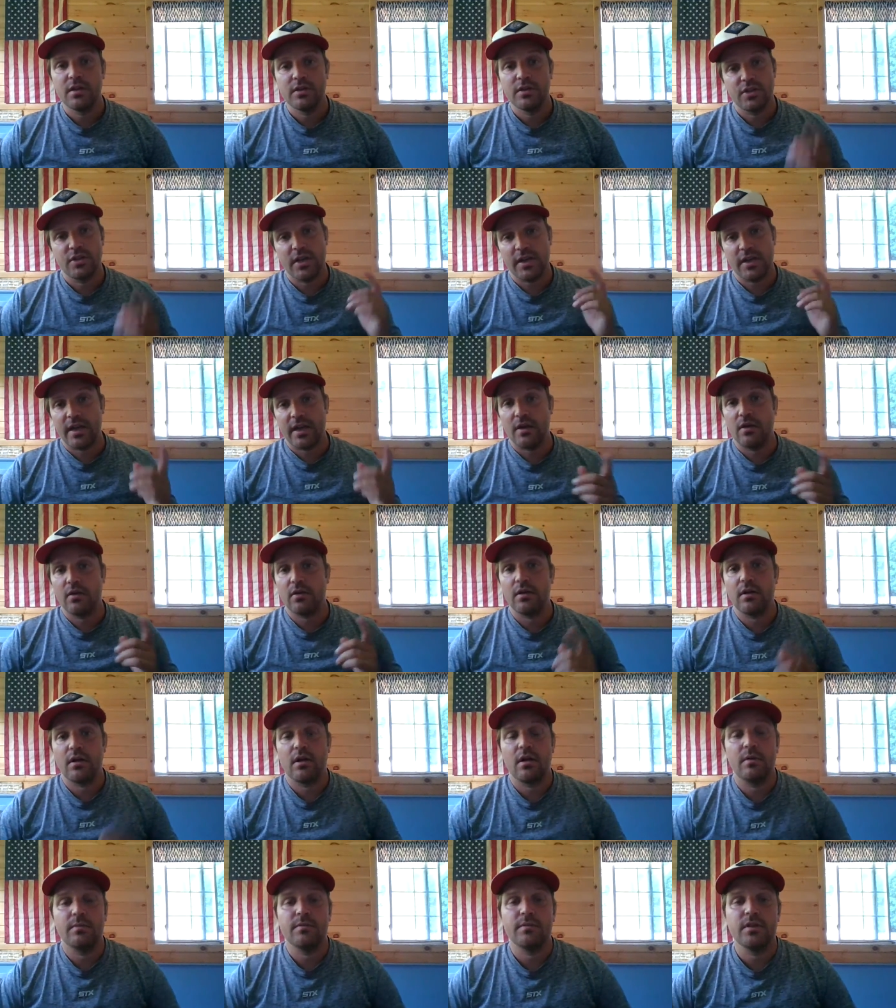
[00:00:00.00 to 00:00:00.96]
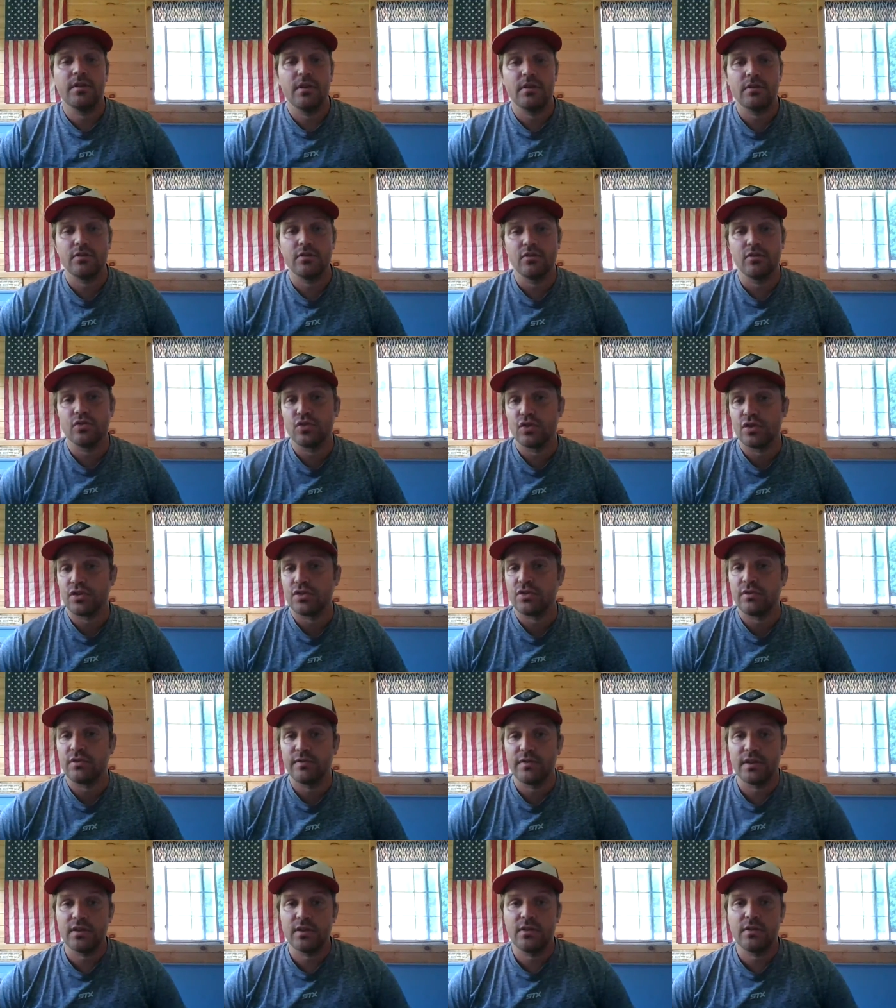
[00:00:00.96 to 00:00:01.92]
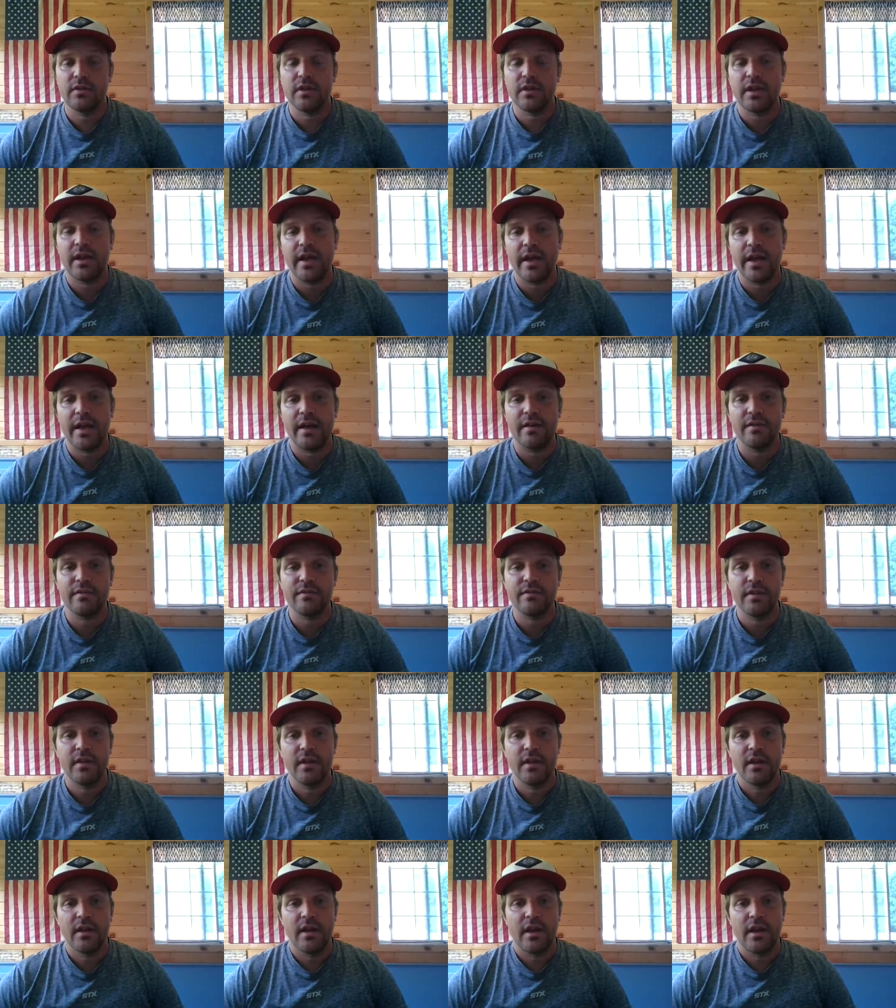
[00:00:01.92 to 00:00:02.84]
check out the other nutritional video that I have,